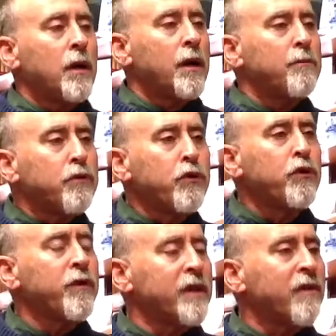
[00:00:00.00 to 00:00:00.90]

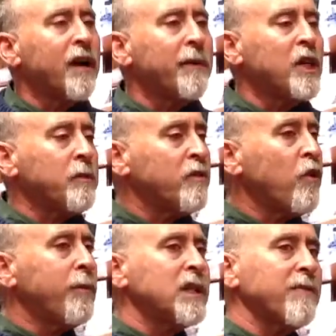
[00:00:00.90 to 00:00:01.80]
improve the environmental
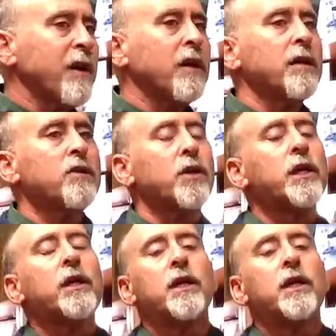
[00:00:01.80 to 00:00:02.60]
performance of our country,